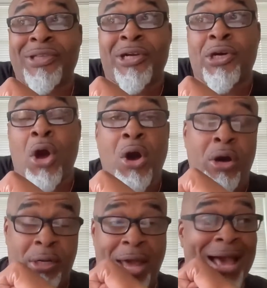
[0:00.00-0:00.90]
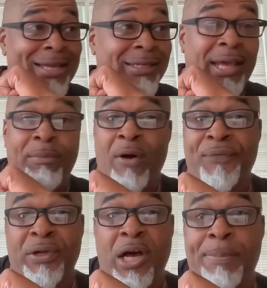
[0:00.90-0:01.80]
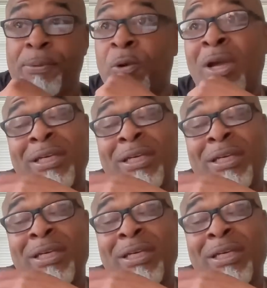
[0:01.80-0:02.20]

They're gone. I can name off a couple.